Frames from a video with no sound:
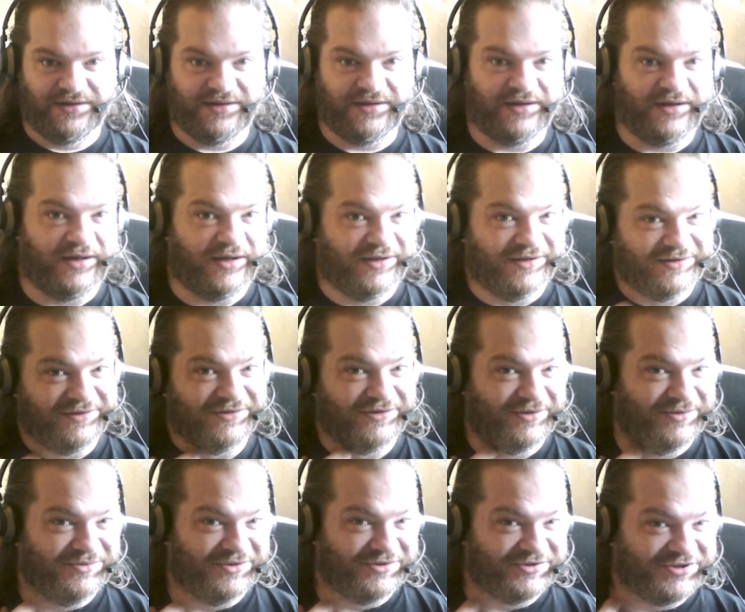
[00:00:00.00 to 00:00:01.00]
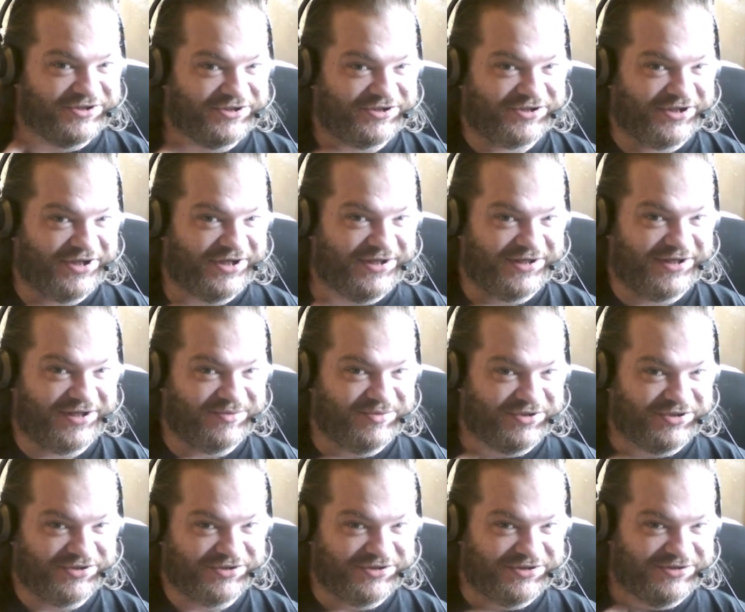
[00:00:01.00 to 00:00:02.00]
And I'm not just saying that
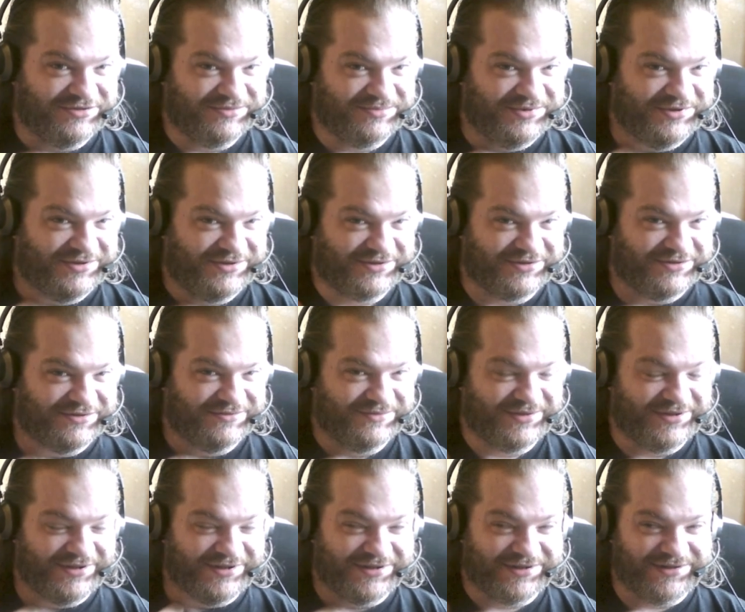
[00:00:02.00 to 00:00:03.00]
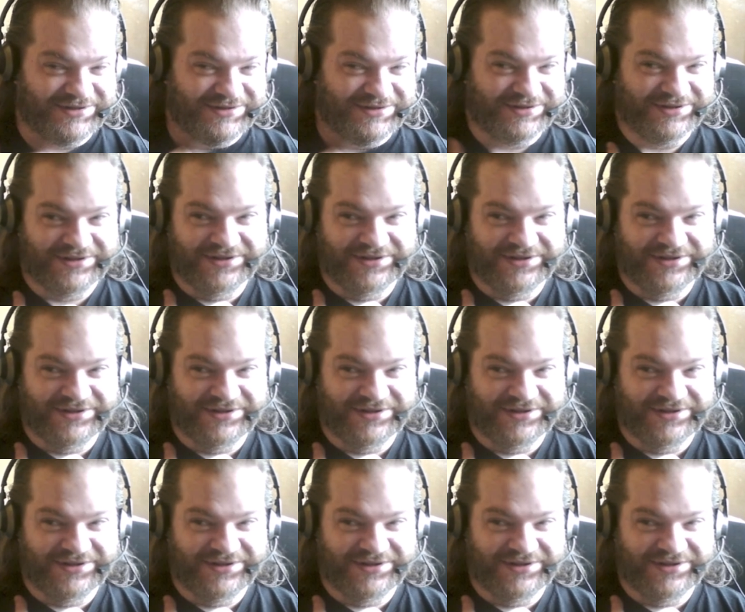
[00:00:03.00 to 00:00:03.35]
because QPR got relegated.